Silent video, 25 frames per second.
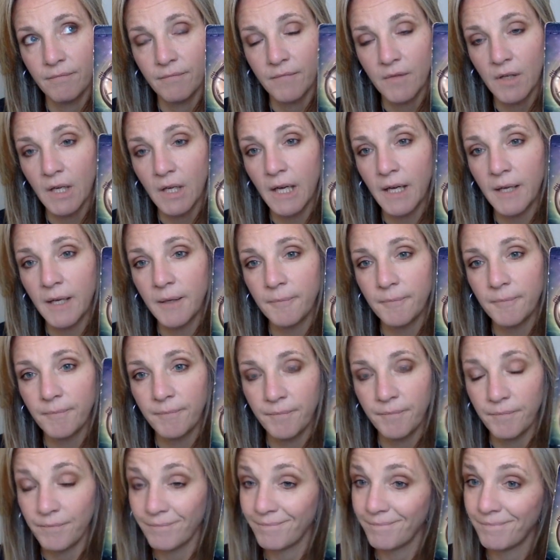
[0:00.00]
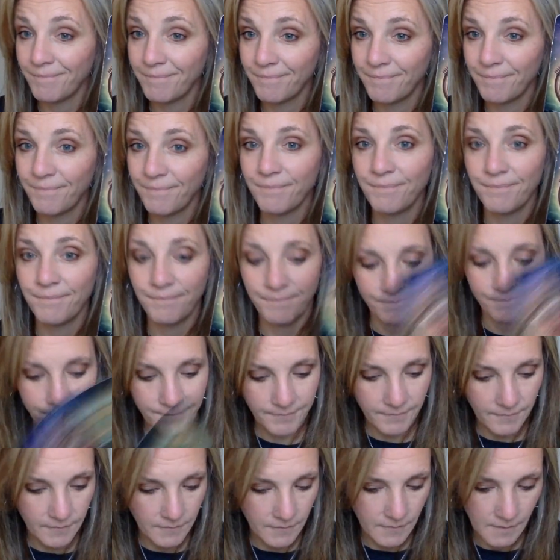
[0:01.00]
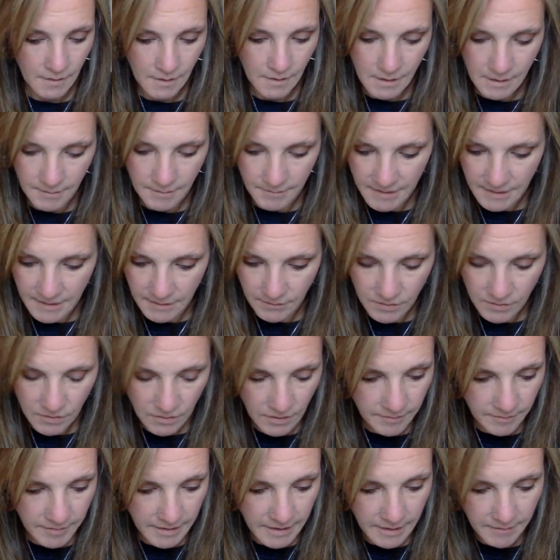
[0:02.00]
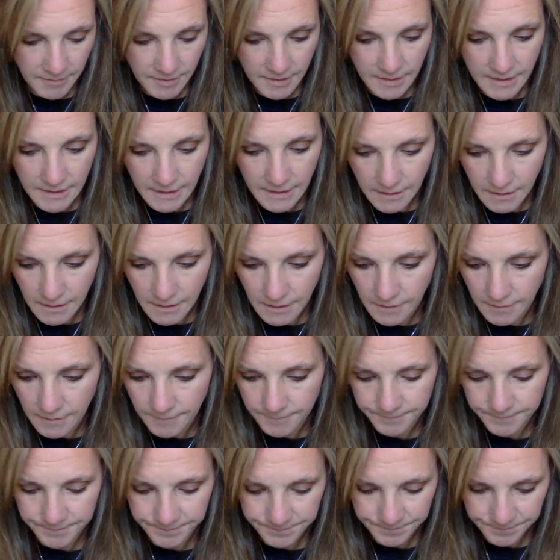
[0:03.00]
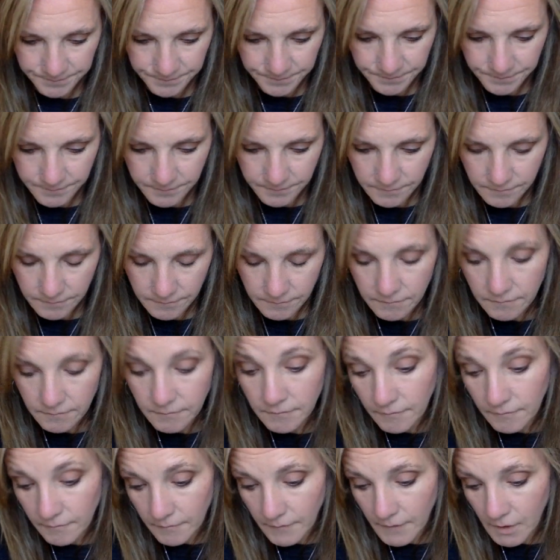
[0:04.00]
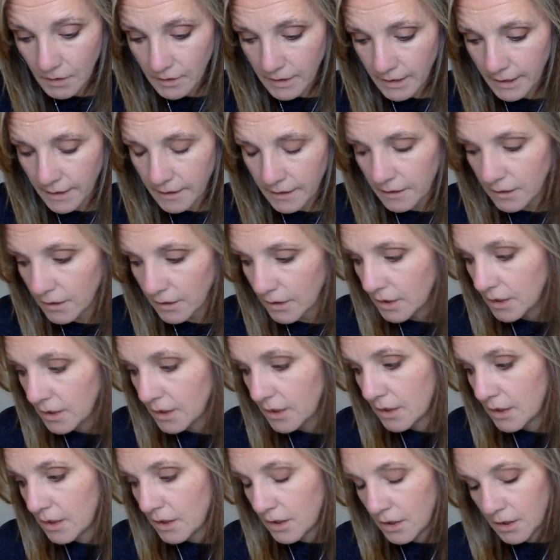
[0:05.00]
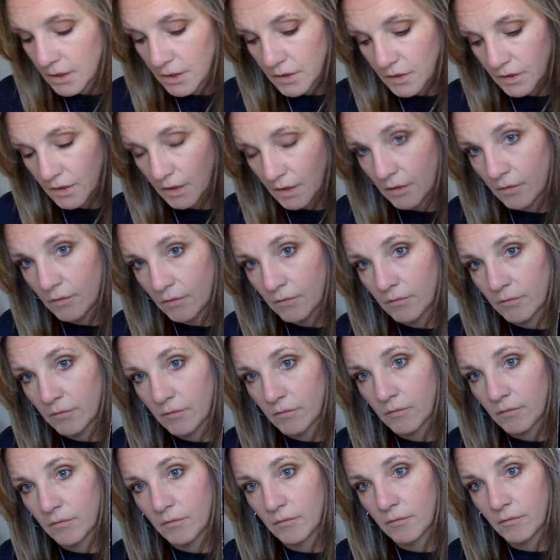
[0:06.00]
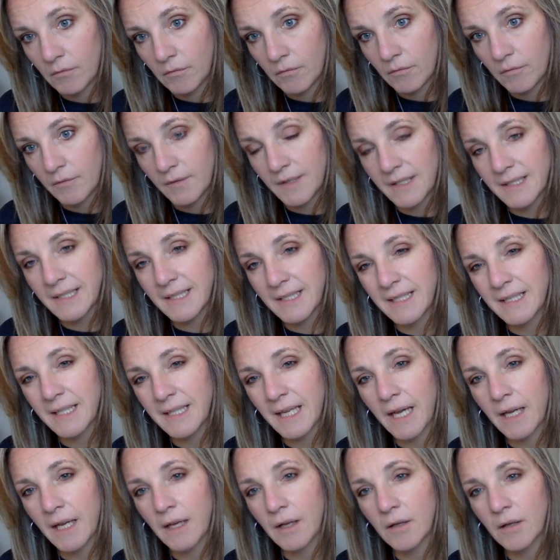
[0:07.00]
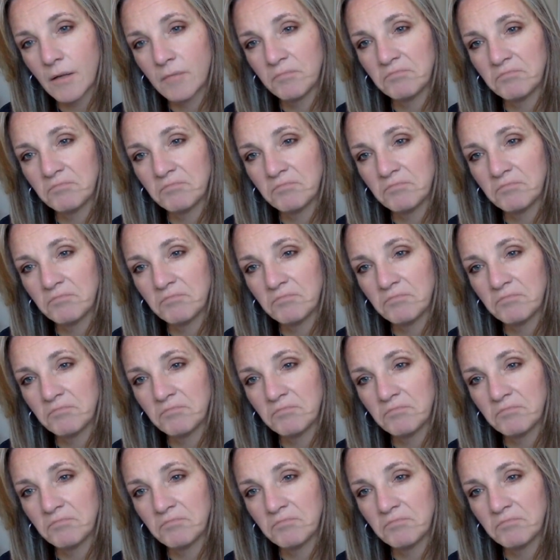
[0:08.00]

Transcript: Okay? Let me see what's on the bottom of the deck here. Okay. So this is like